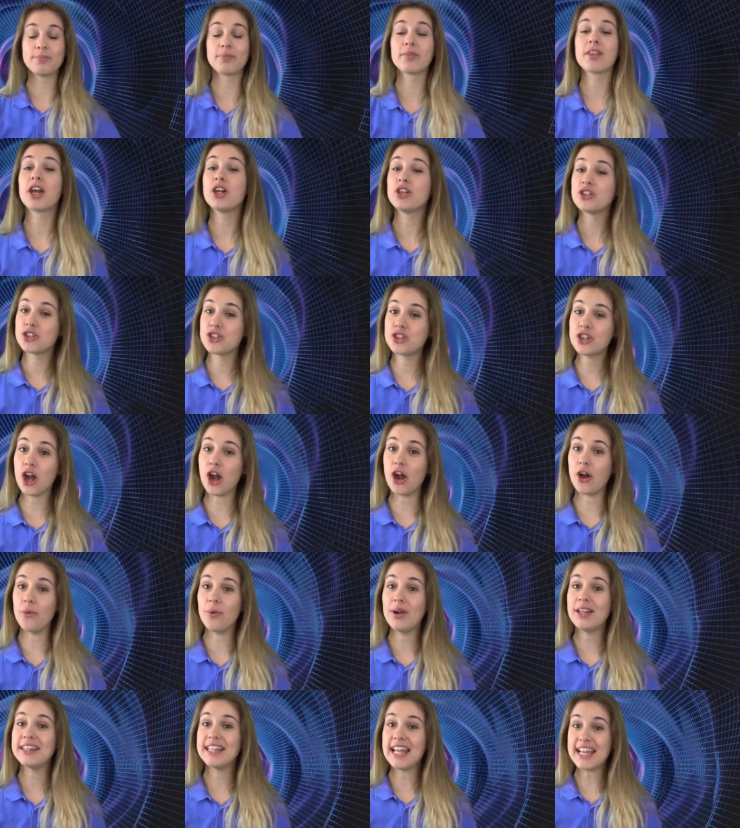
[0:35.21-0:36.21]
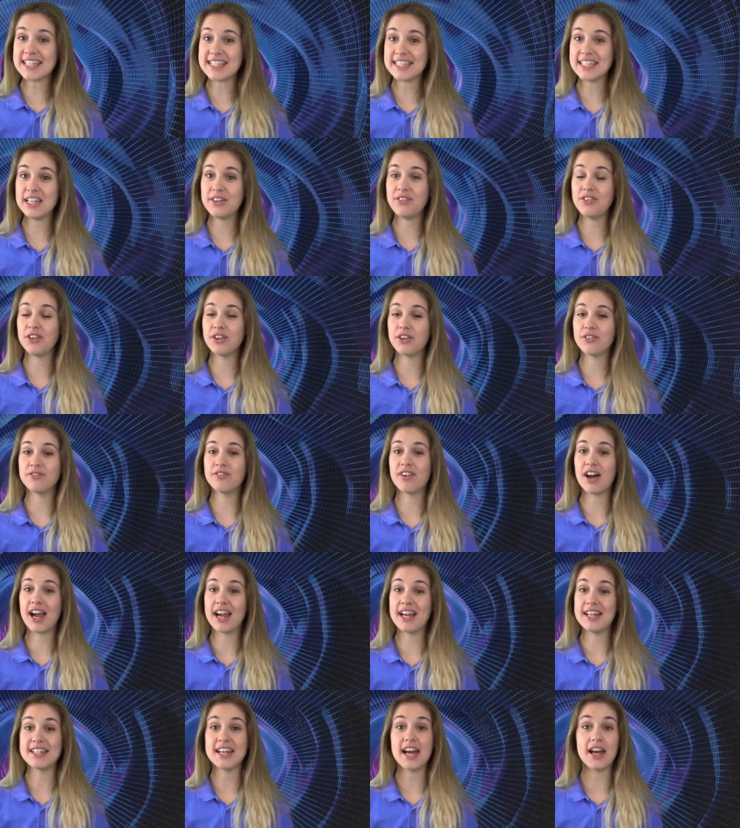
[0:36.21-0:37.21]
So let's see if you can
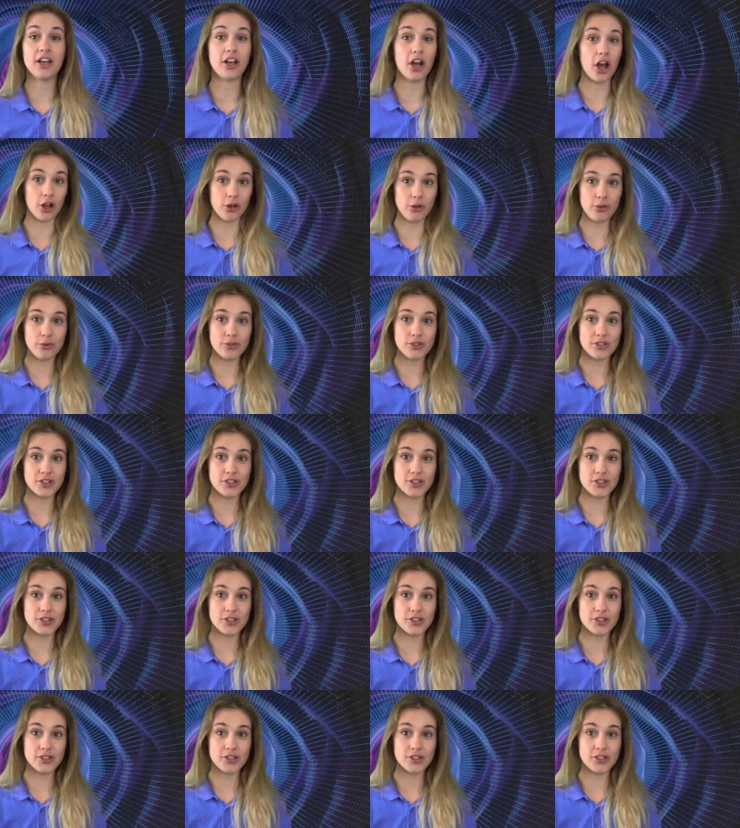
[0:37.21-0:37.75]
find a coat,